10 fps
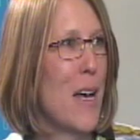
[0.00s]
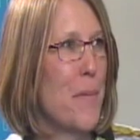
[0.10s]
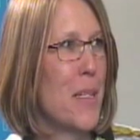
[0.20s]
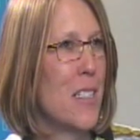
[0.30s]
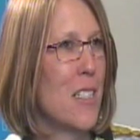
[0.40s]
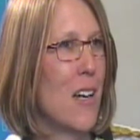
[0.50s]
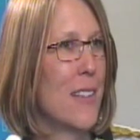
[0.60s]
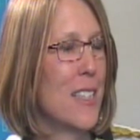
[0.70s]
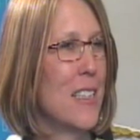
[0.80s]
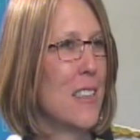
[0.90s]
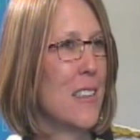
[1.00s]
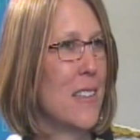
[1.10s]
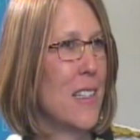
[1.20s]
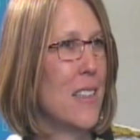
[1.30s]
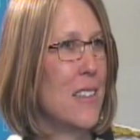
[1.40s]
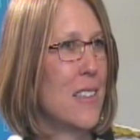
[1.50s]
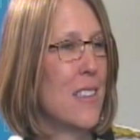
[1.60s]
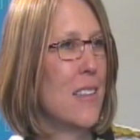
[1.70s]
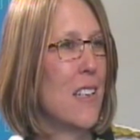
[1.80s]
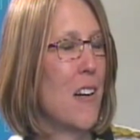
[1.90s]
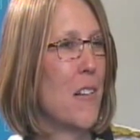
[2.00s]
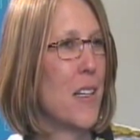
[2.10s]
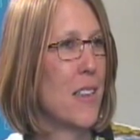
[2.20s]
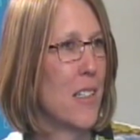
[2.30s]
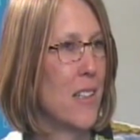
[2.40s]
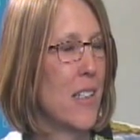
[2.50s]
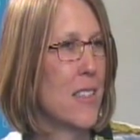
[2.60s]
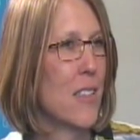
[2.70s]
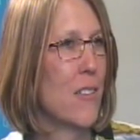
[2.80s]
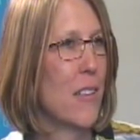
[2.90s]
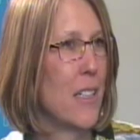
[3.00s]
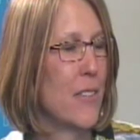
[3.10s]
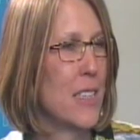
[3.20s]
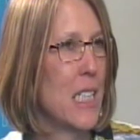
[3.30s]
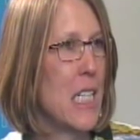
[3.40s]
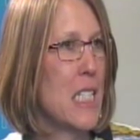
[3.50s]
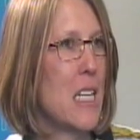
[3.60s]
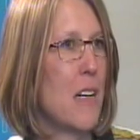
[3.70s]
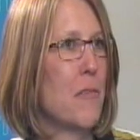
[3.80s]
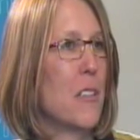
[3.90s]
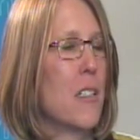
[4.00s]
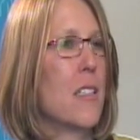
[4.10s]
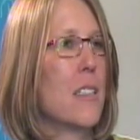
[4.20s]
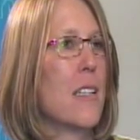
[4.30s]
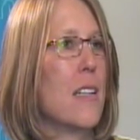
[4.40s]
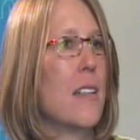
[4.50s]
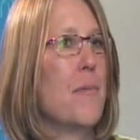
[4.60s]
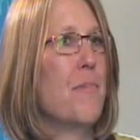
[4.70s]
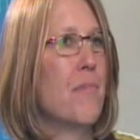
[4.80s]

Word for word: happy to talk to you and know that the UNESCO Creative Cities Network um,